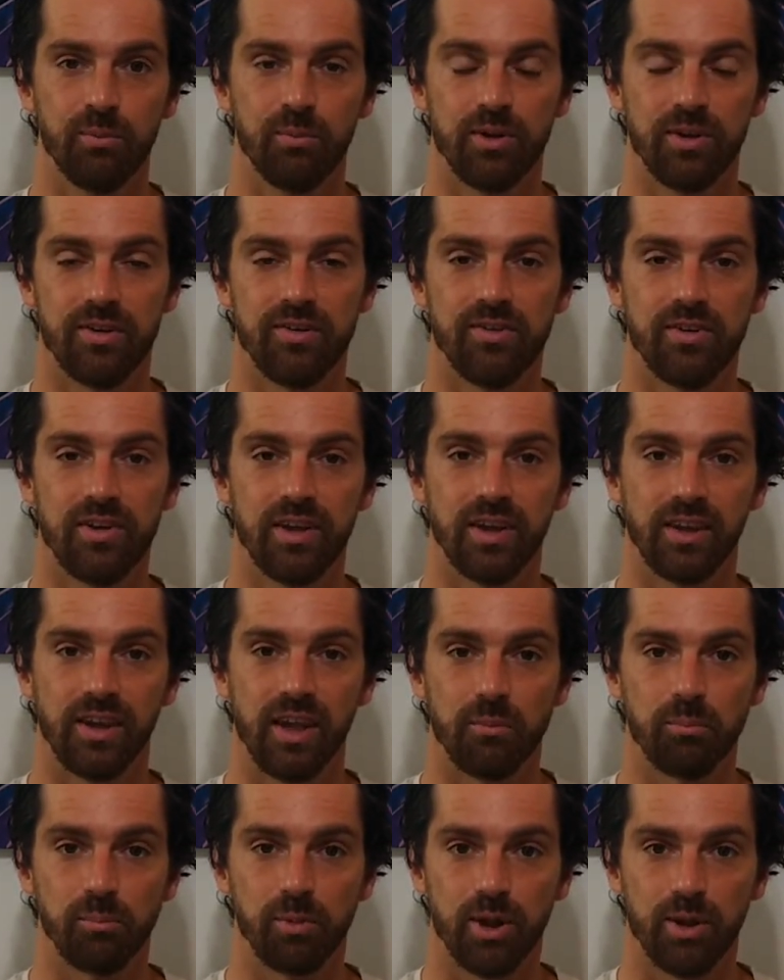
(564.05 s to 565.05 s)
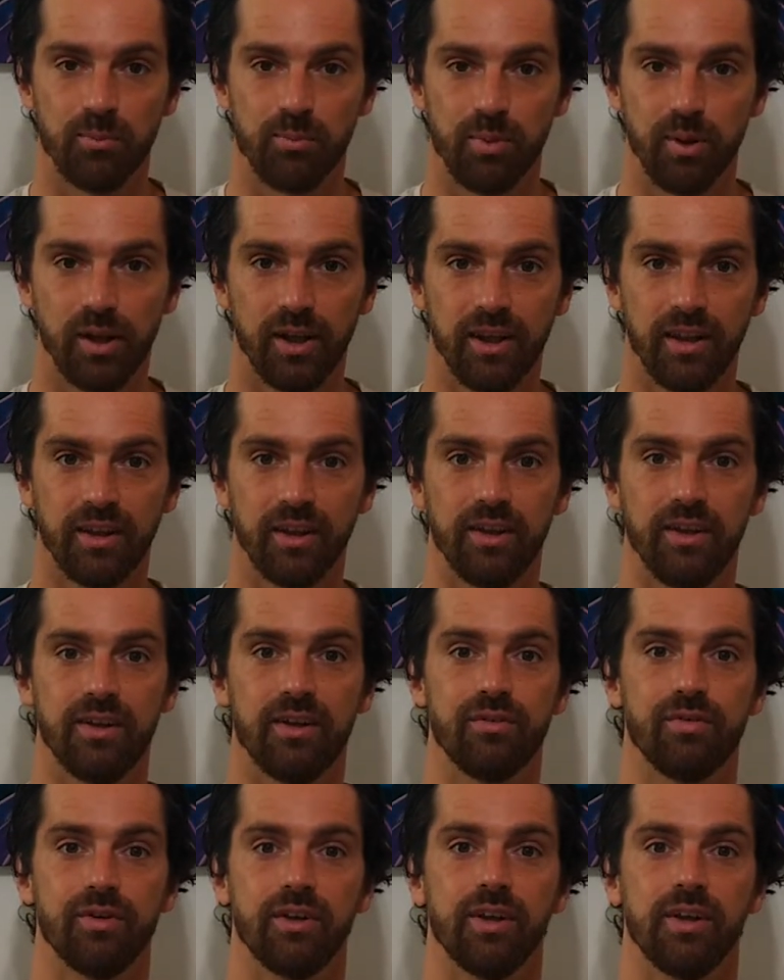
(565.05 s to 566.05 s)
but seeing them completely
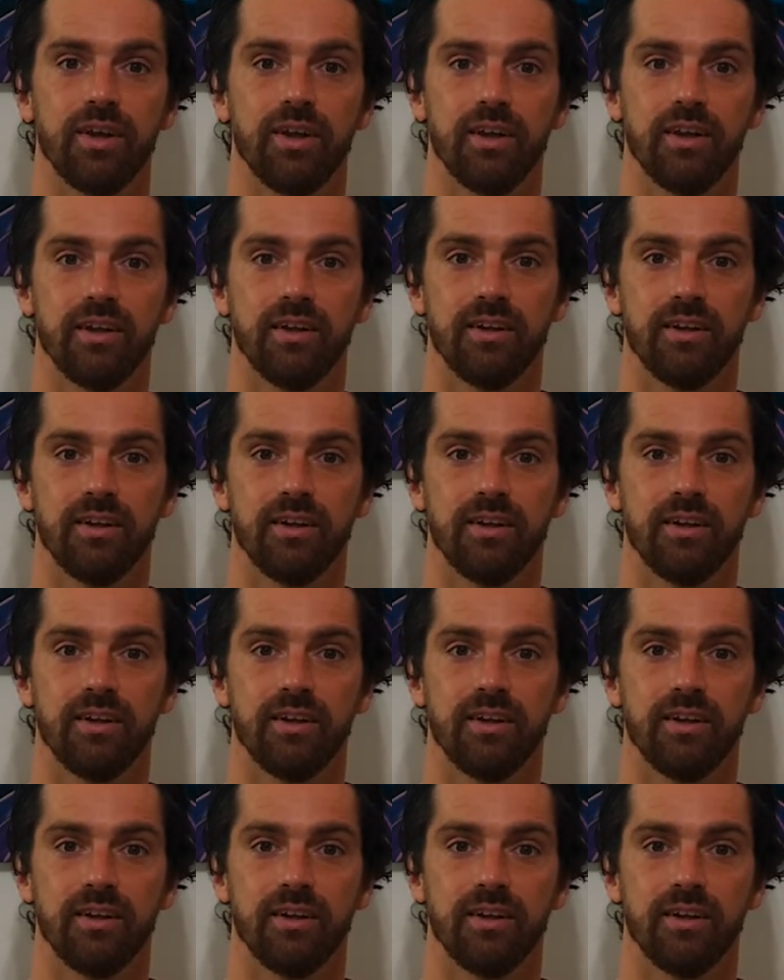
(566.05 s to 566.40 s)
differently